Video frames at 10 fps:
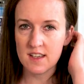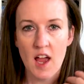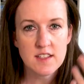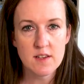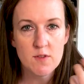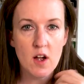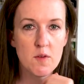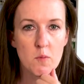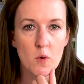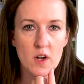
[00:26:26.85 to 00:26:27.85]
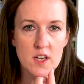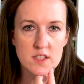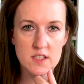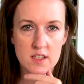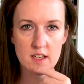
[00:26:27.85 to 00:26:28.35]
as I've gotten more
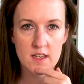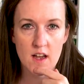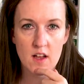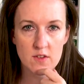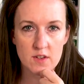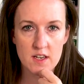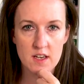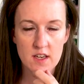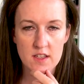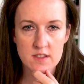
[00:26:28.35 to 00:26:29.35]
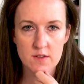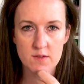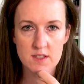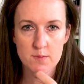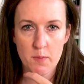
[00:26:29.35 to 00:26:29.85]
into like coloring and stuff
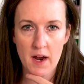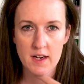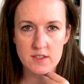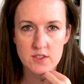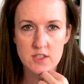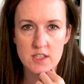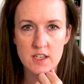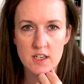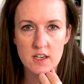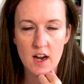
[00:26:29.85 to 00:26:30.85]
this past year,